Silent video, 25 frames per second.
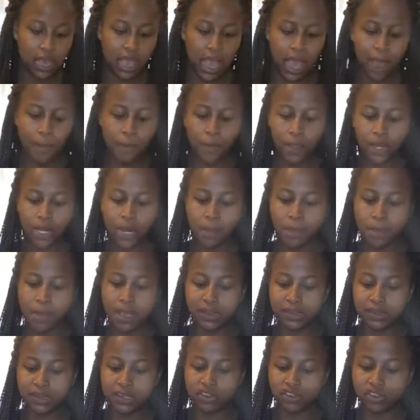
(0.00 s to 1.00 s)
I'm gonna
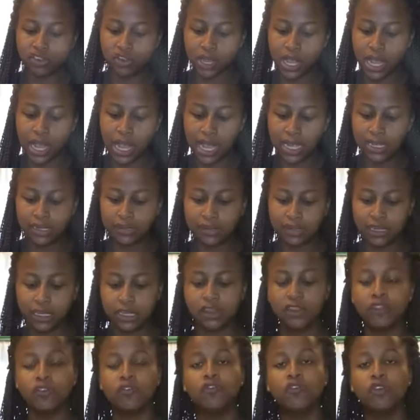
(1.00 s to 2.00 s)
mix the sugar until
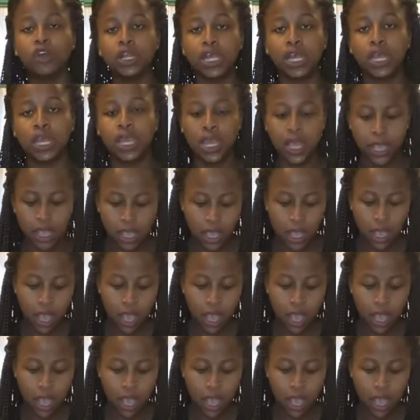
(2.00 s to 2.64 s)
it's fully